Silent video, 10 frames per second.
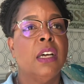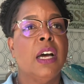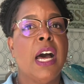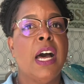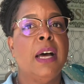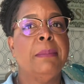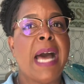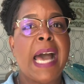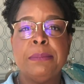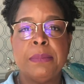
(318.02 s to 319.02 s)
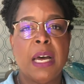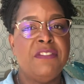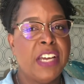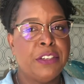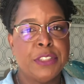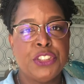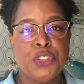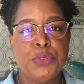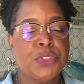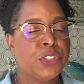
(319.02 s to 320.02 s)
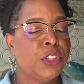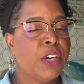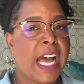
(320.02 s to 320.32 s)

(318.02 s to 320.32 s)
Um, I'm a veteran juicer.